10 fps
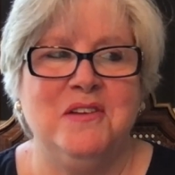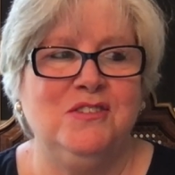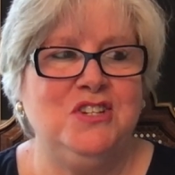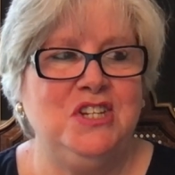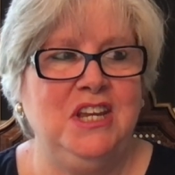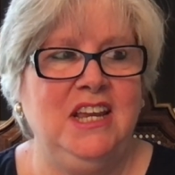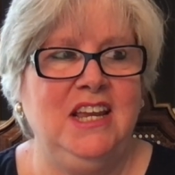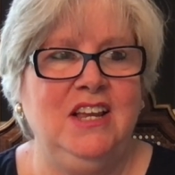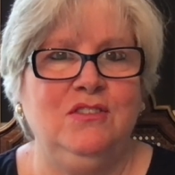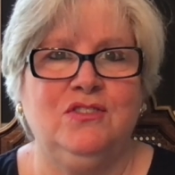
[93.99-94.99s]

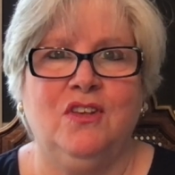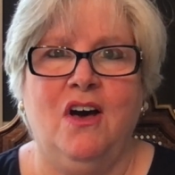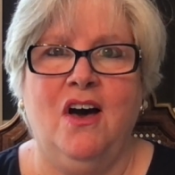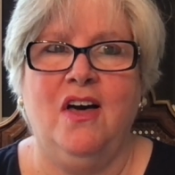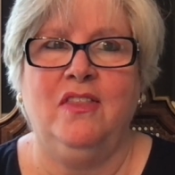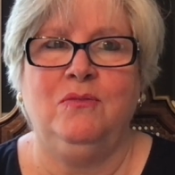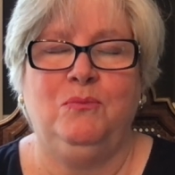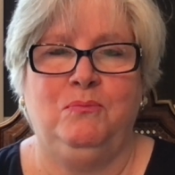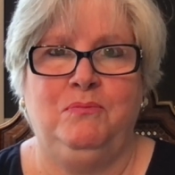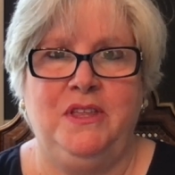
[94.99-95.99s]
she saw
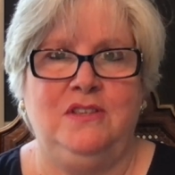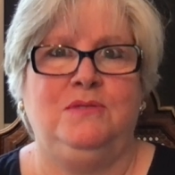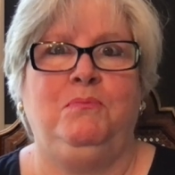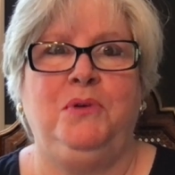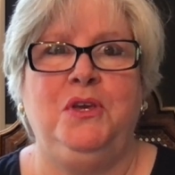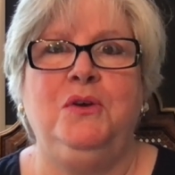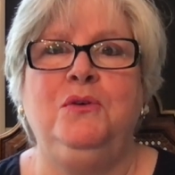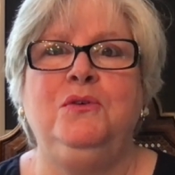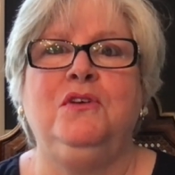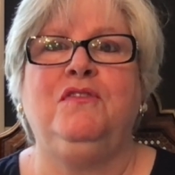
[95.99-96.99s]
these
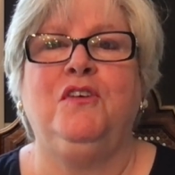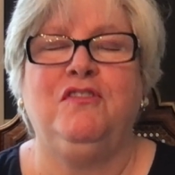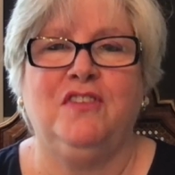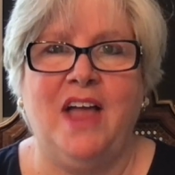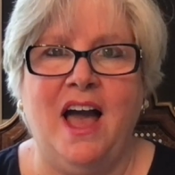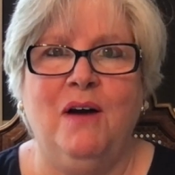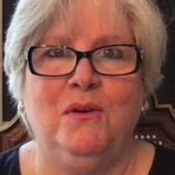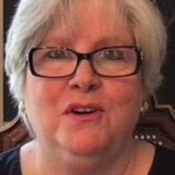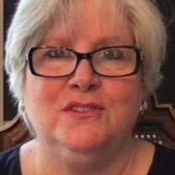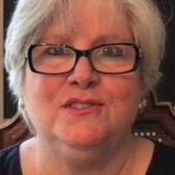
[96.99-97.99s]
beautiful
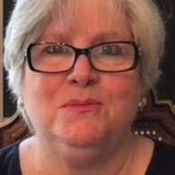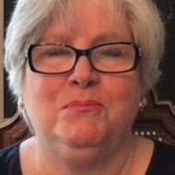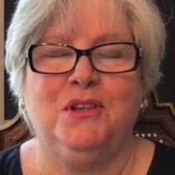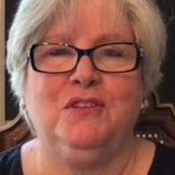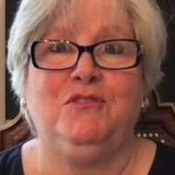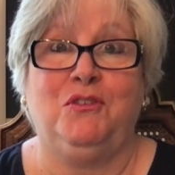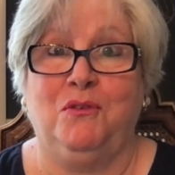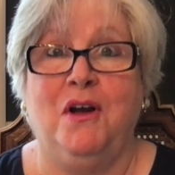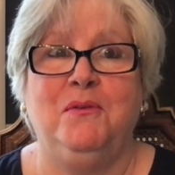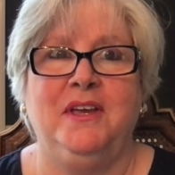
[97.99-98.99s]
flowers
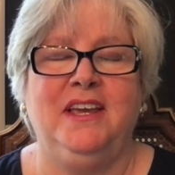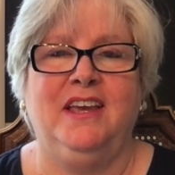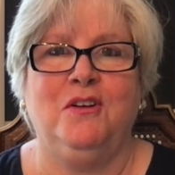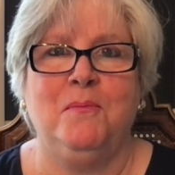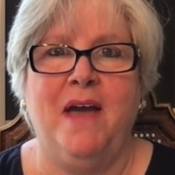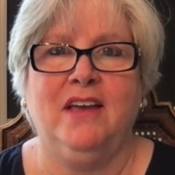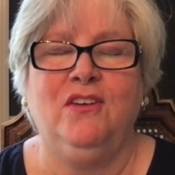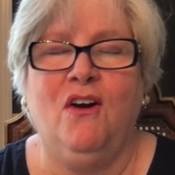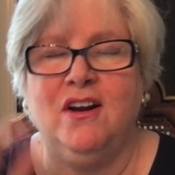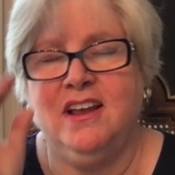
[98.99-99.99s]
growing in our
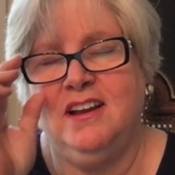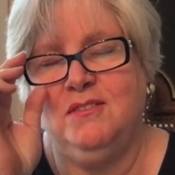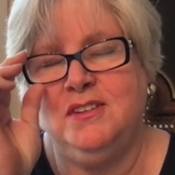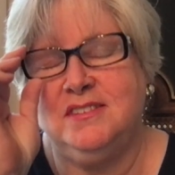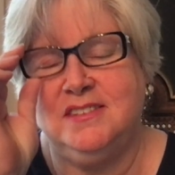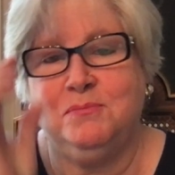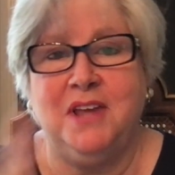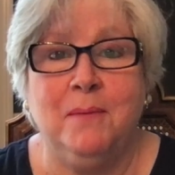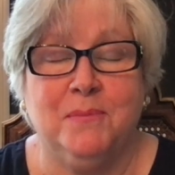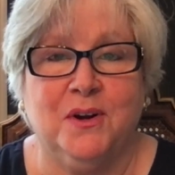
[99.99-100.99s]
backyard, and it was
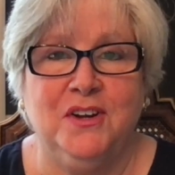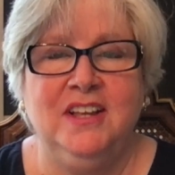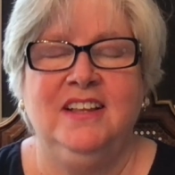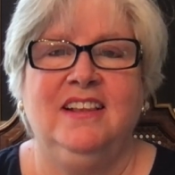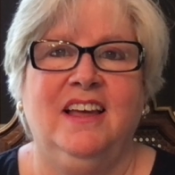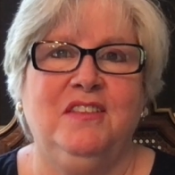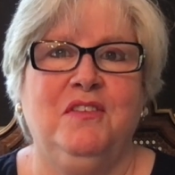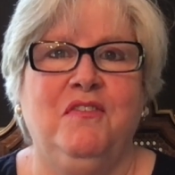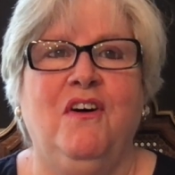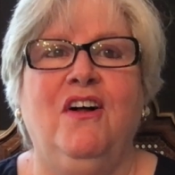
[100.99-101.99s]
September, like the
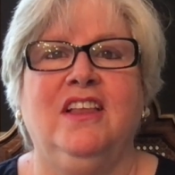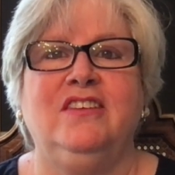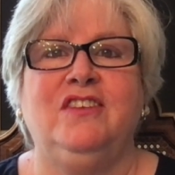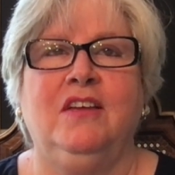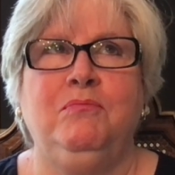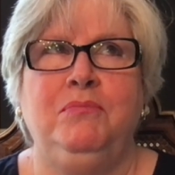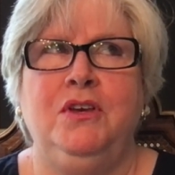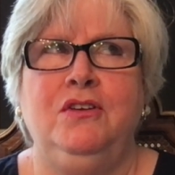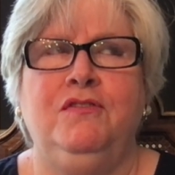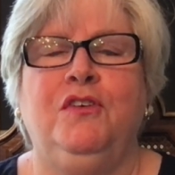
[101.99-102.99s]
fallish,
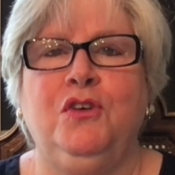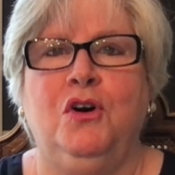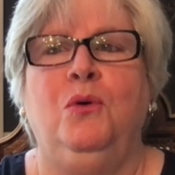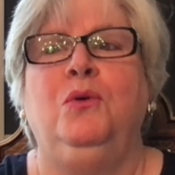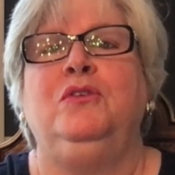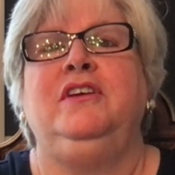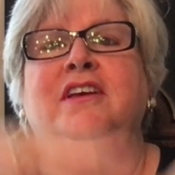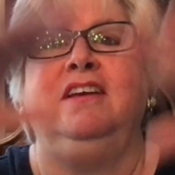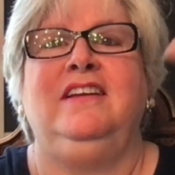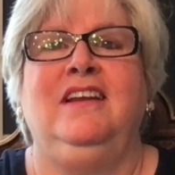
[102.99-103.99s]
beautiful
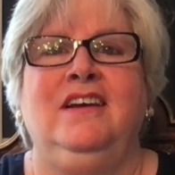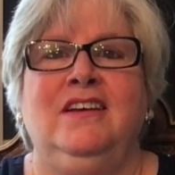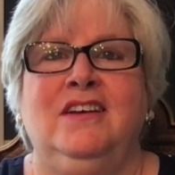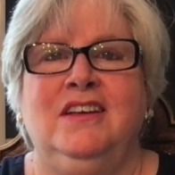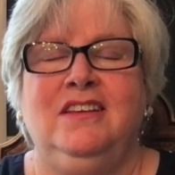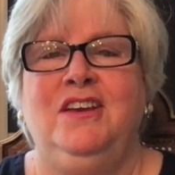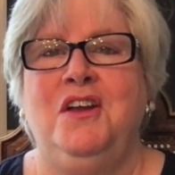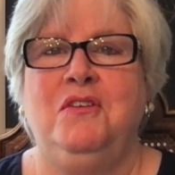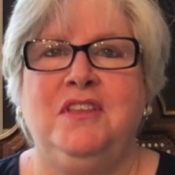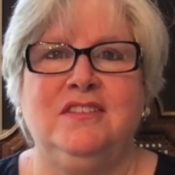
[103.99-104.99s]
golden,
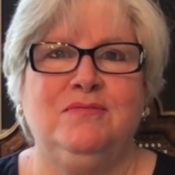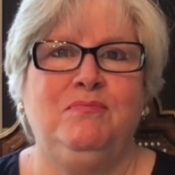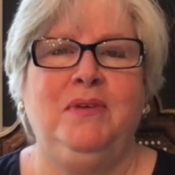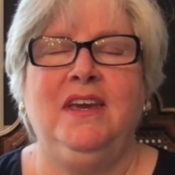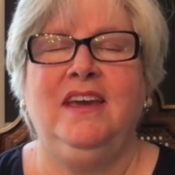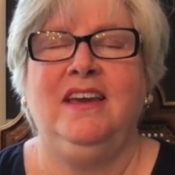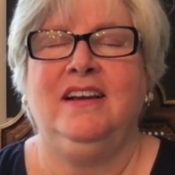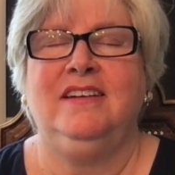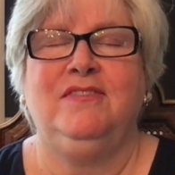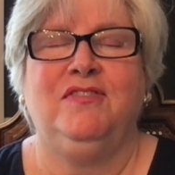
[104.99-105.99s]
these
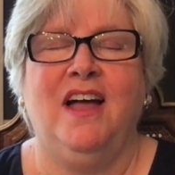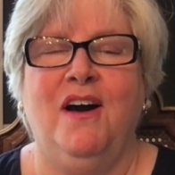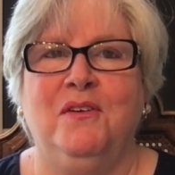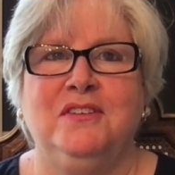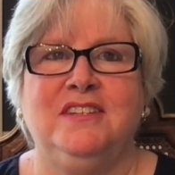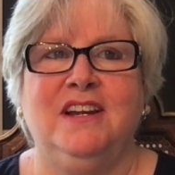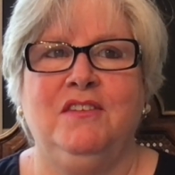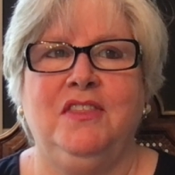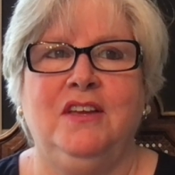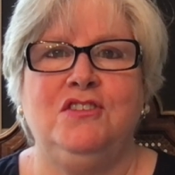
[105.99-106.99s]
big flowers and
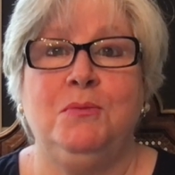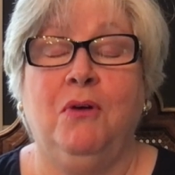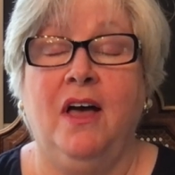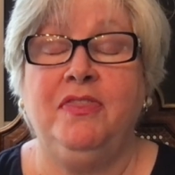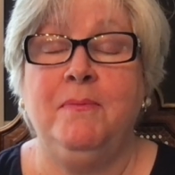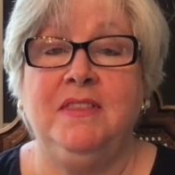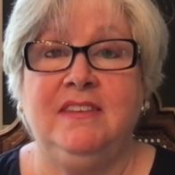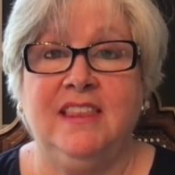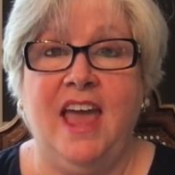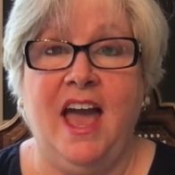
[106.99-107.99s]
everything. She brought them
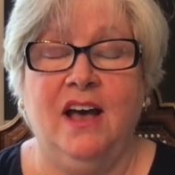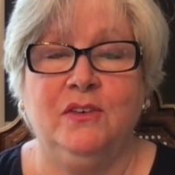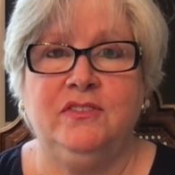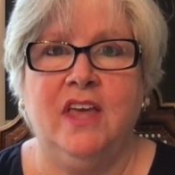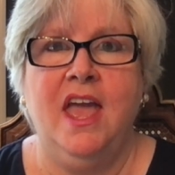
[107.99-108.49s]
into the house.